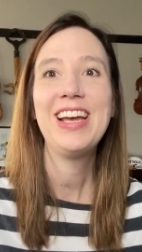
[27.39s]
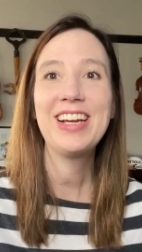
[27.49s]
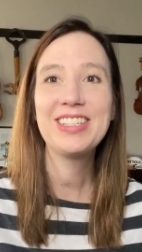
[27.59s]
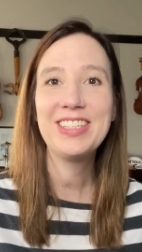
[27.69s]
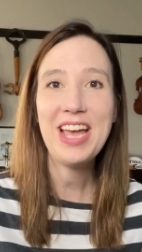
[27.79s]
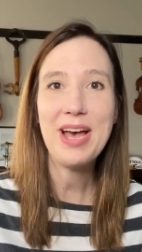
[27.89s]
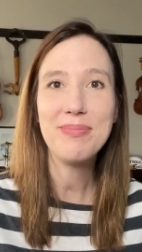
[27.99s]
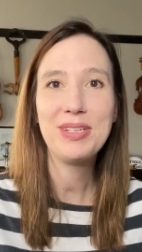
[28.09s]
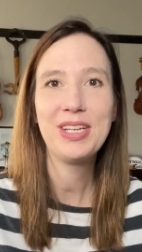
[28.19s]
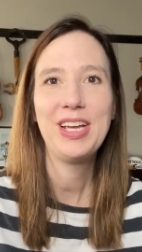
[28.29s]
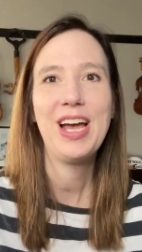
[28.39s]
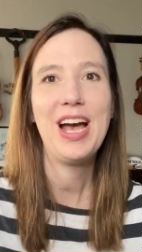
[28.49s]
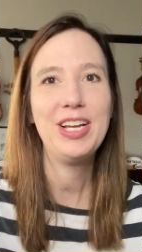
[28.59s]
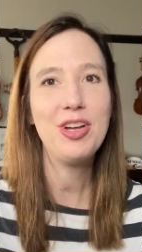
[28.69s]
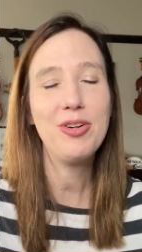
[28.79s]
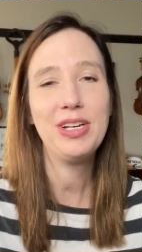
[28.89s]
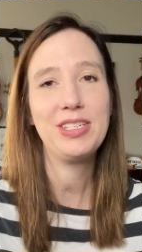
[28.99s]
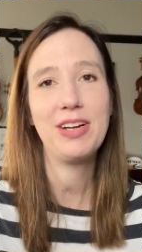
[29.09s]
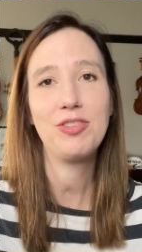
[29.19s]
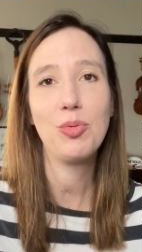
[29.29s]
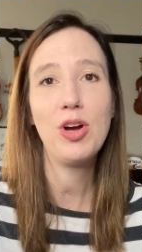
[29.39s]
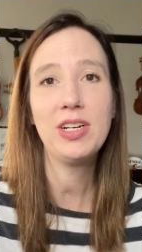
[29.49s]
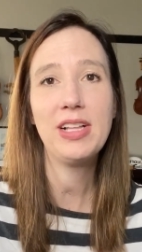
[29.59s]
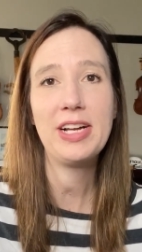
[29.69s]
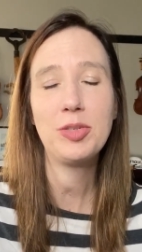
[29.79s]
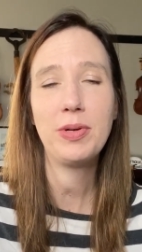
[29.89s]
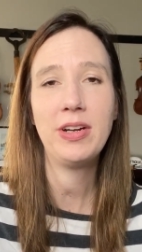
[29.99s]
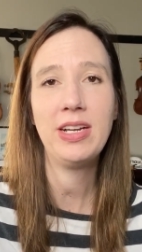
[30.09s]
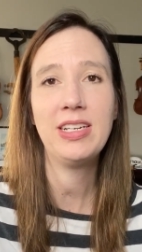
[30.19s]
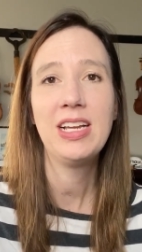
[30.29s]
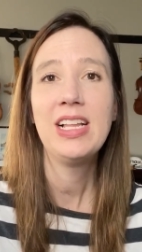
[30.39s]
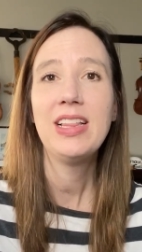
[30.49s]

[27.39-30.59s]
except I noticed after one class period,